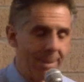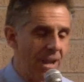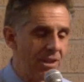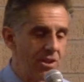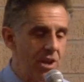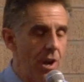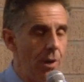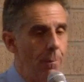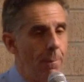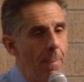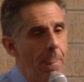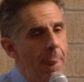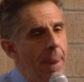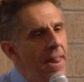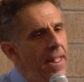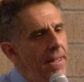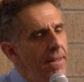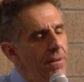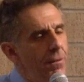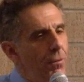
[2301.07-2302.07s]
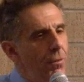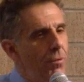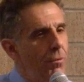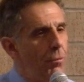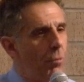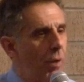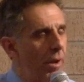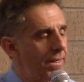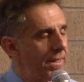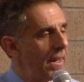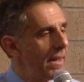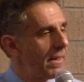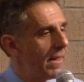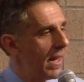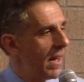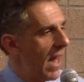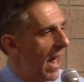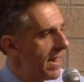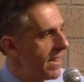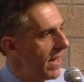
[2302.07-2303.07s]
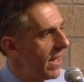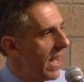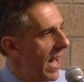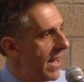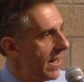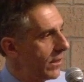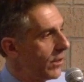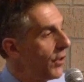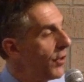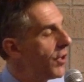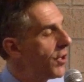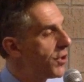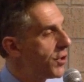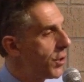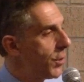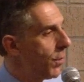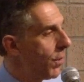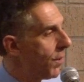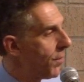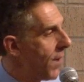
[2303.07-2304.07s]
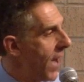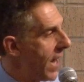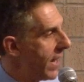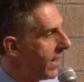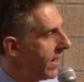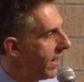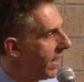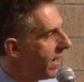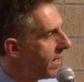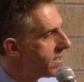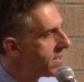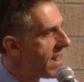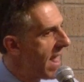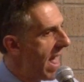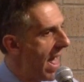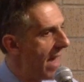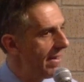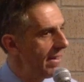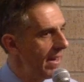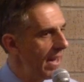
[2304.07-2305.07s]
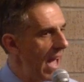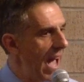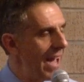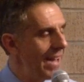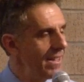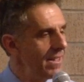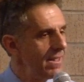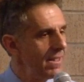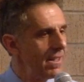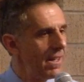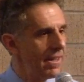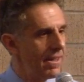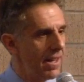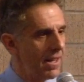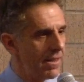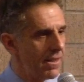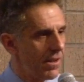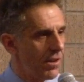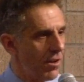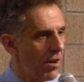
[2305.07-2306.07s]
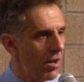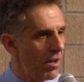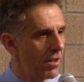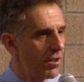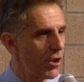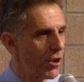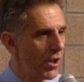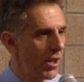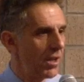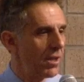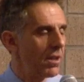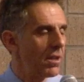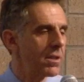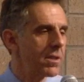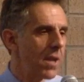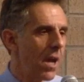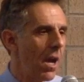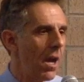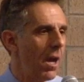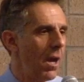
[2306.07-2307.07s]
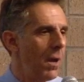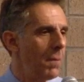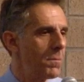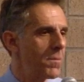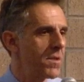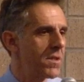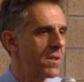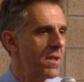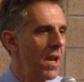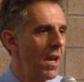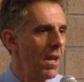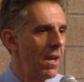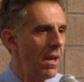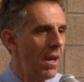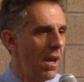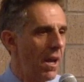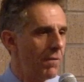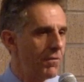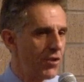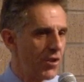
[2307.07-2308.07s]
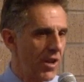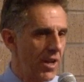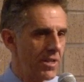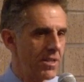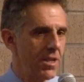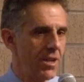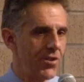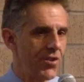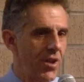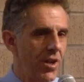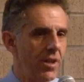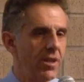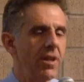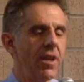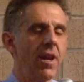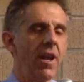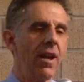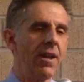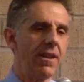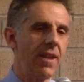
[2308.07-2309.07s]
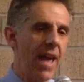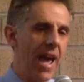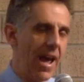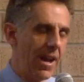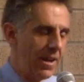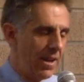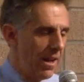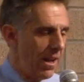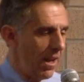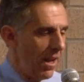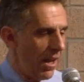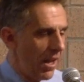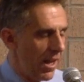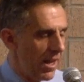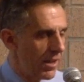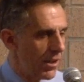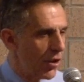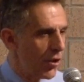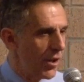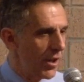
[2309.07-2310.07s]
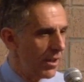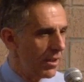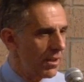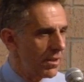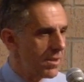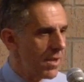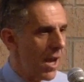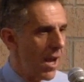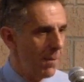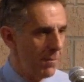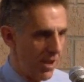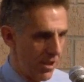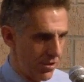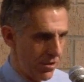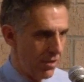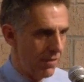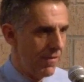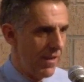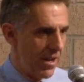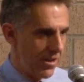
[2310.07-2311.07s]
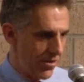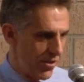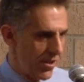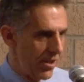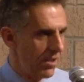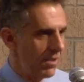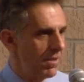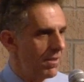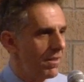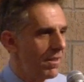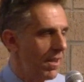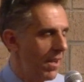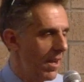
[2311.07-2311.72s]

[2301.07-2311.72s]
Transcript: So one thing that I think I alluded to already is that the idea that there are critical times of transition and that a critical time intervention